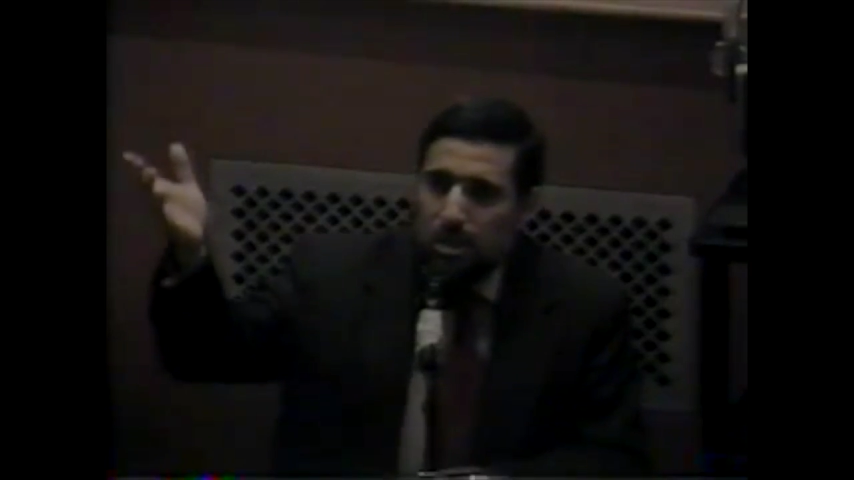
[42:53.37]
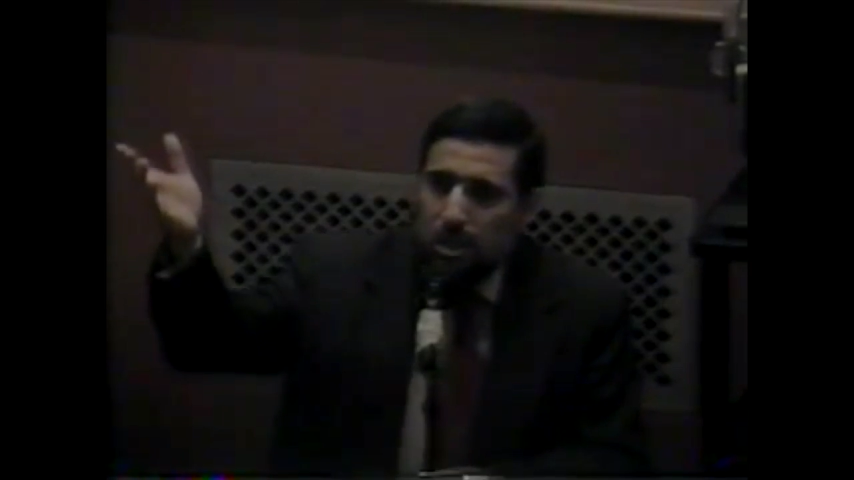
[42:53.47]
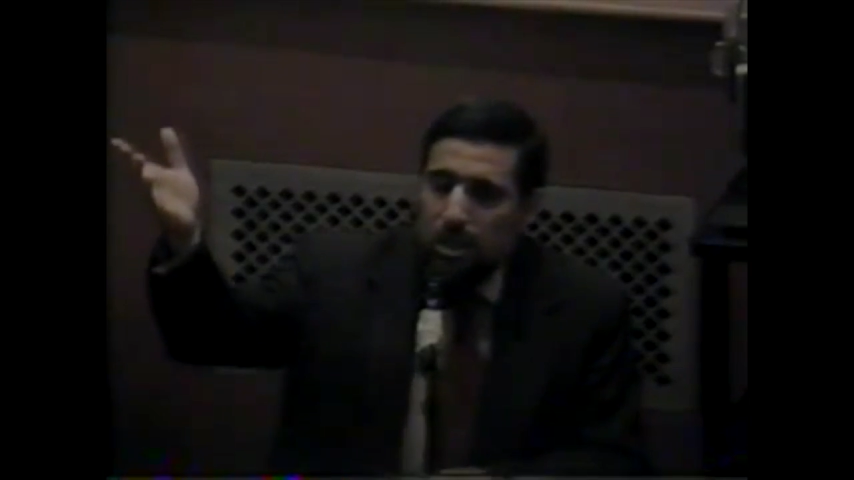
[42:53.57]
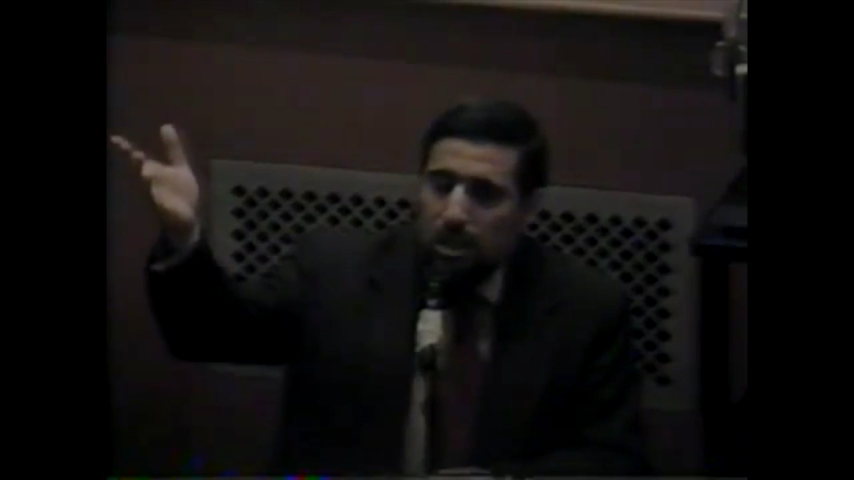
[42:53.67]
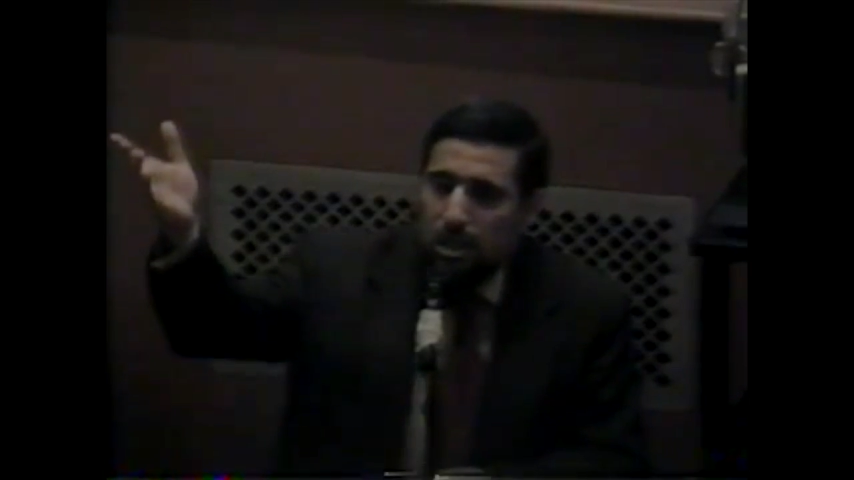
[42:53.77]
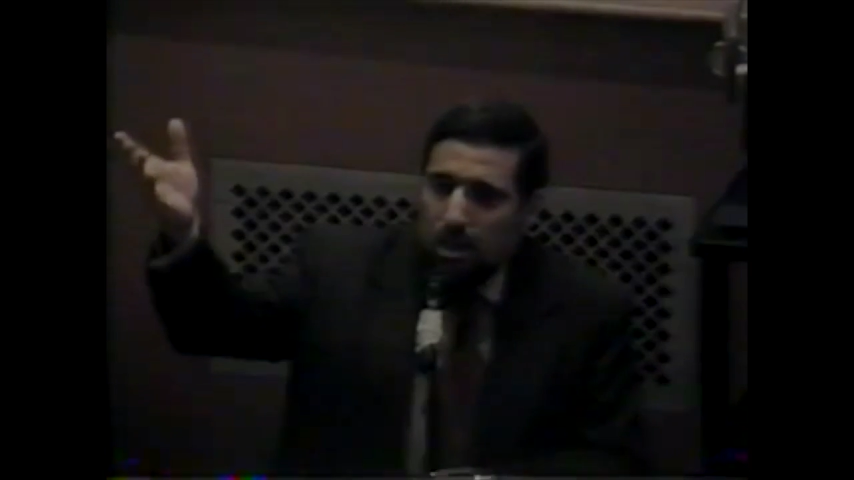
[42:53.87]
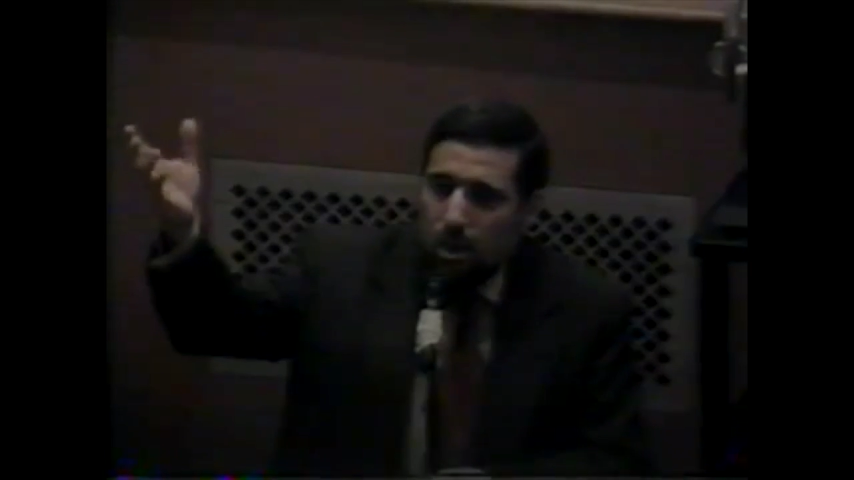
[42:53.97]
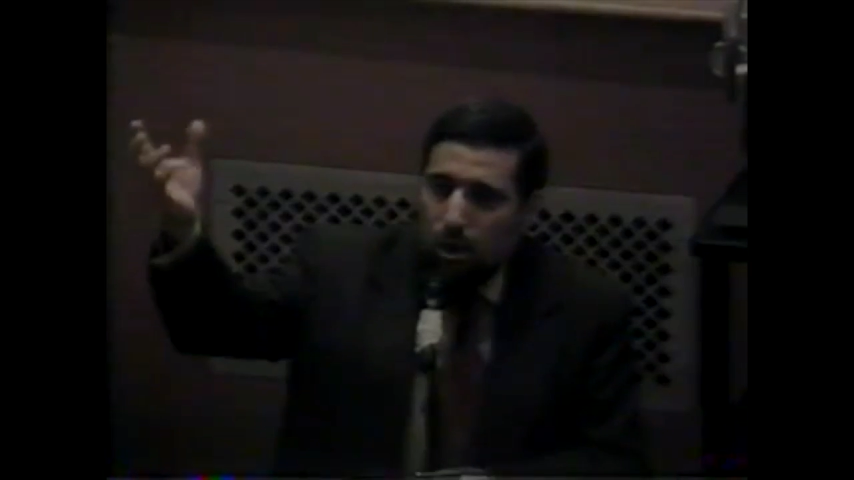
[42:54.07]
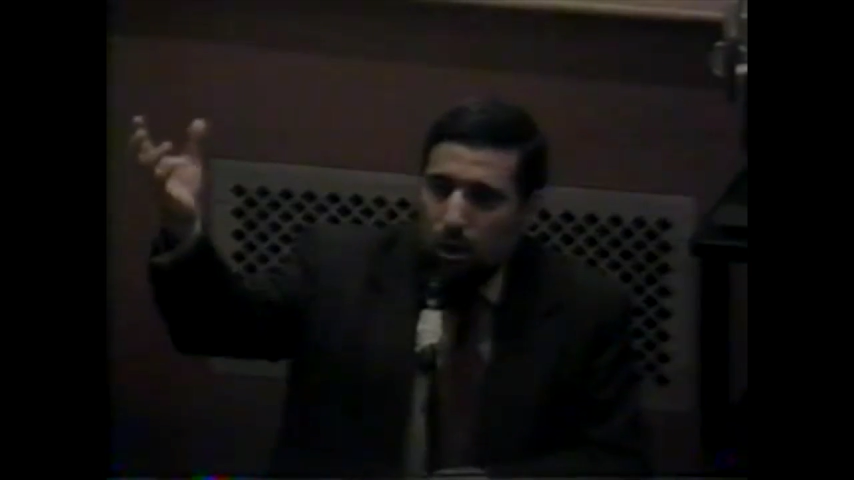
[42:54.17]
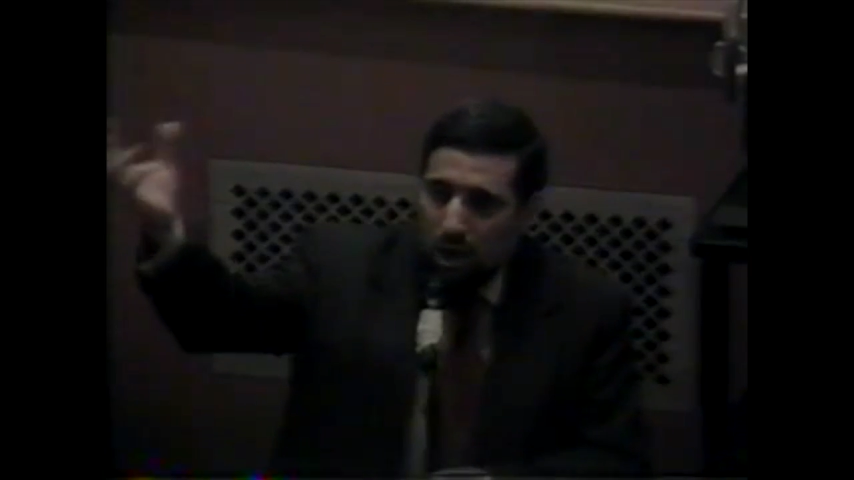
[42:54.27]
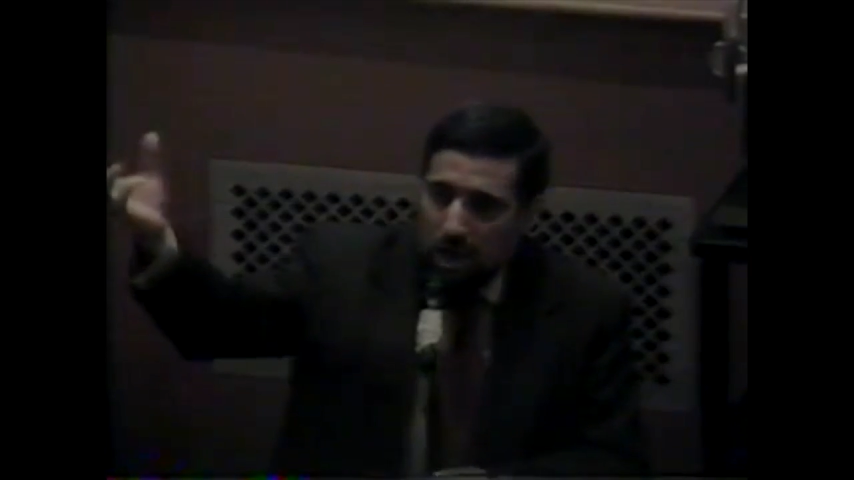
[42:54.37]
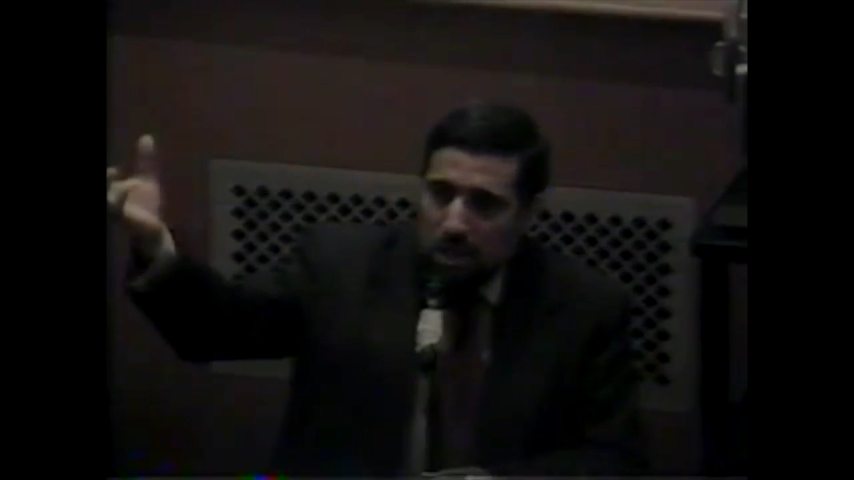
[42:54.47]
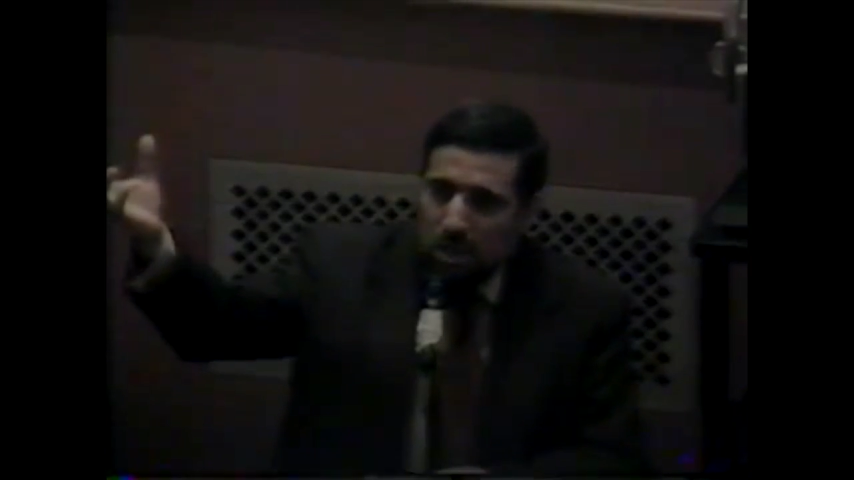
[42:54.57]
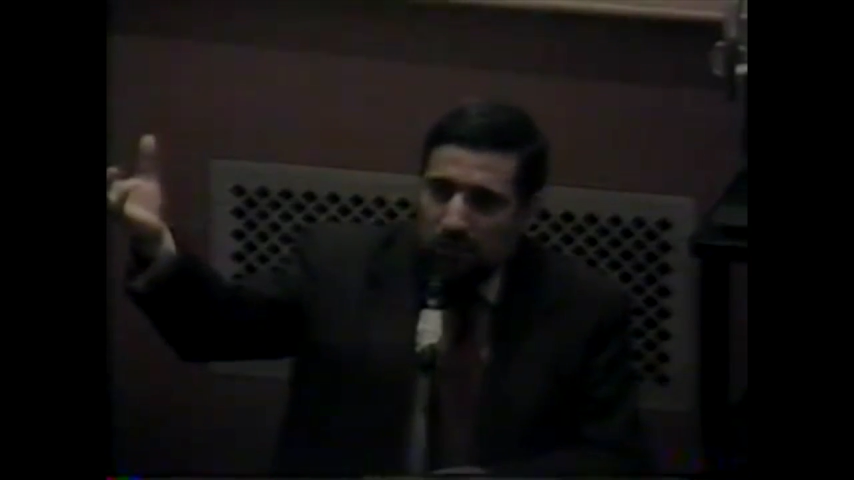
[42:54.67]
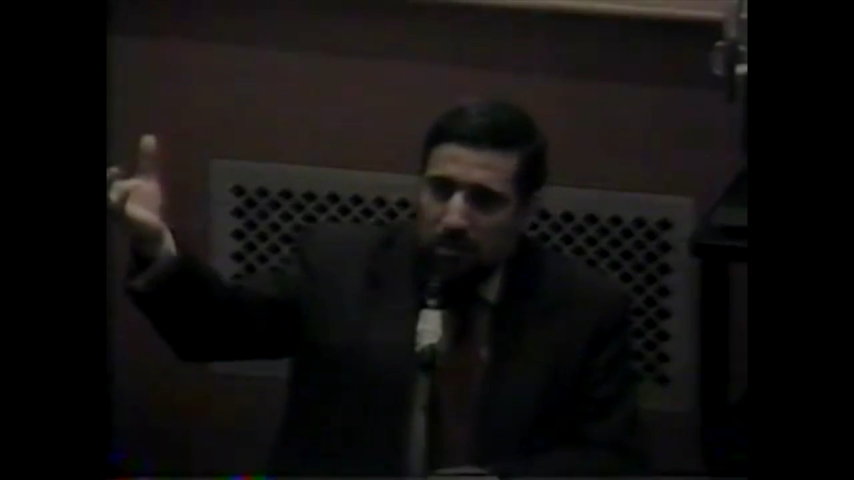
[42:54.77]
the
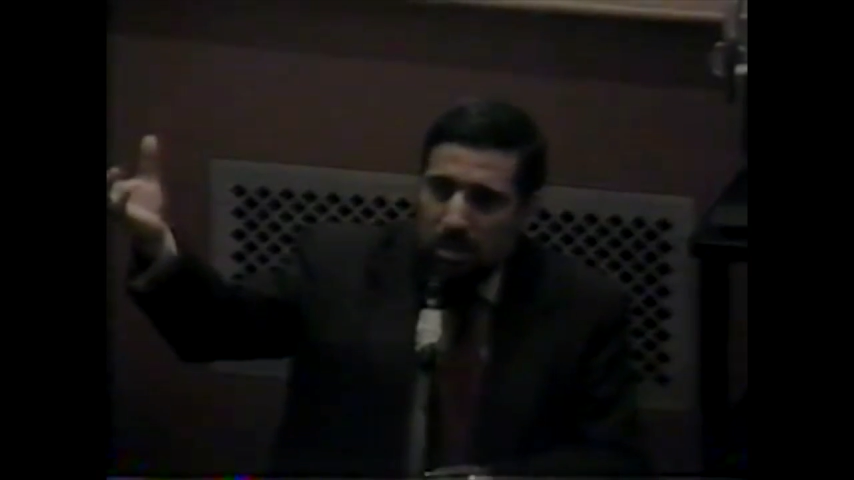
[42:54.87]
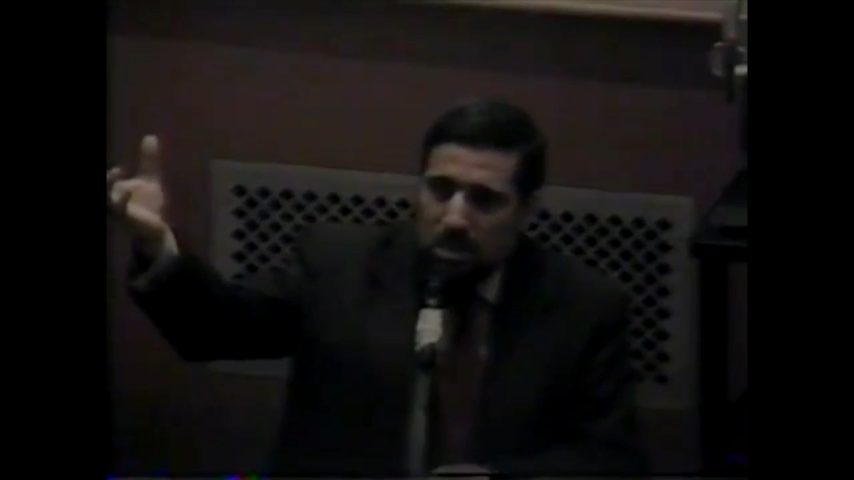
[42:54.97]
origin of the